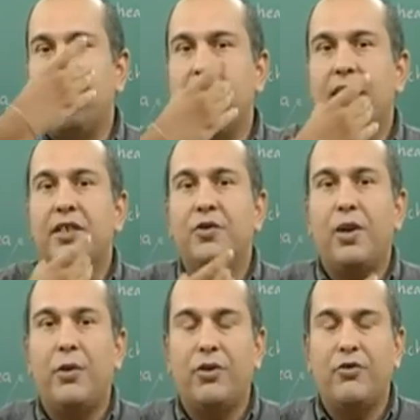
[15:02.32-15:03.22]
into
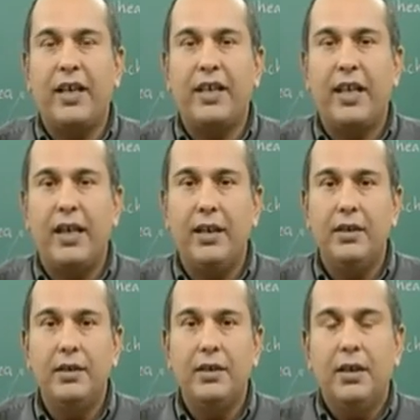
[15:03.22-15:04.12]
our trachea.
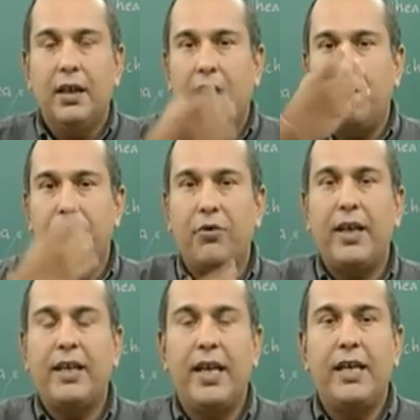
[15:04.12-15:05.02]
Our
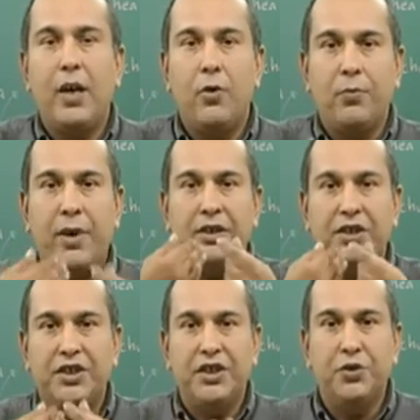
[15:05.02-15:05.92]
trachea now
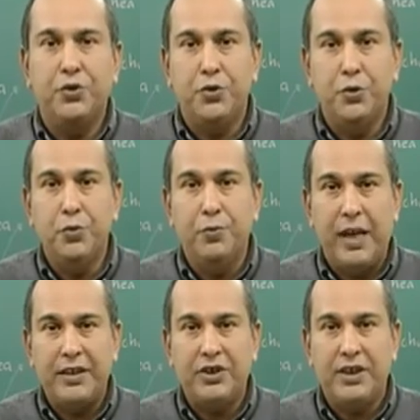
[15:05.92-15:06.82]
branches into two
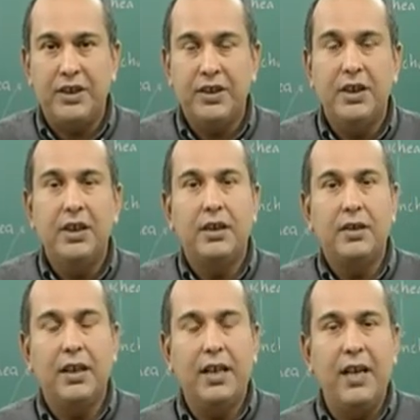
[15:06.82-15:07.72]
branches,
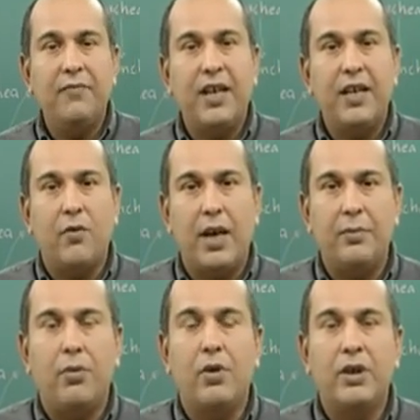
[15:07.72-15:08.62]
the left and right
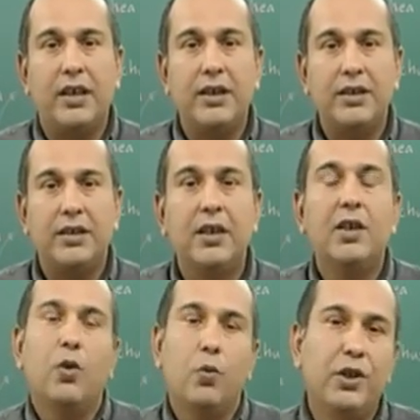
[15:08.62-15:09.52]
bronchus.
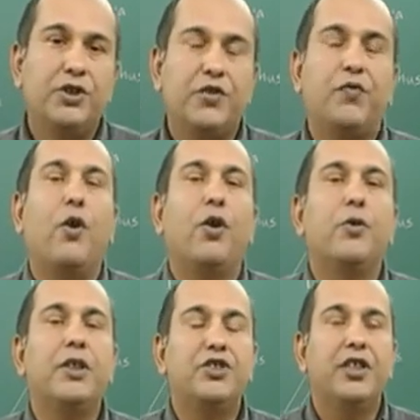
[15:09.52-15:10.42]
We'll just follow
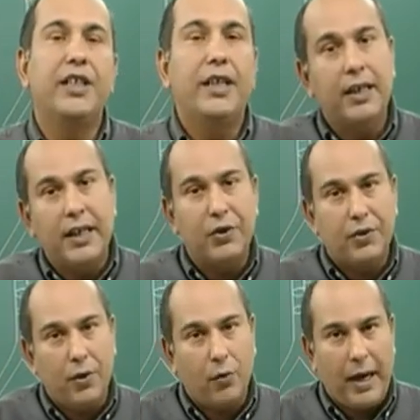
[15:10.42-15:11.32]
the journey into
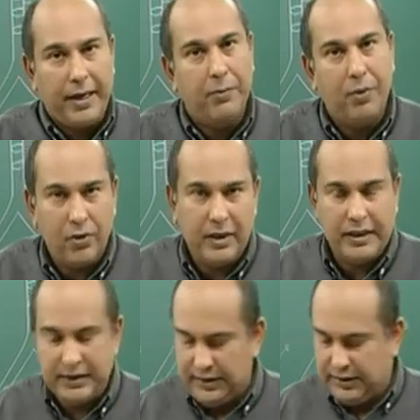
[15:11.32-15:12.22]
the right
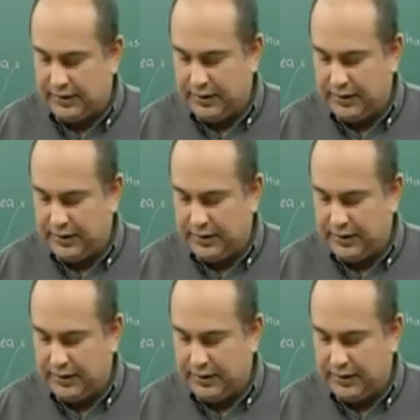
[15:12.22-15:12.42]
bronchus.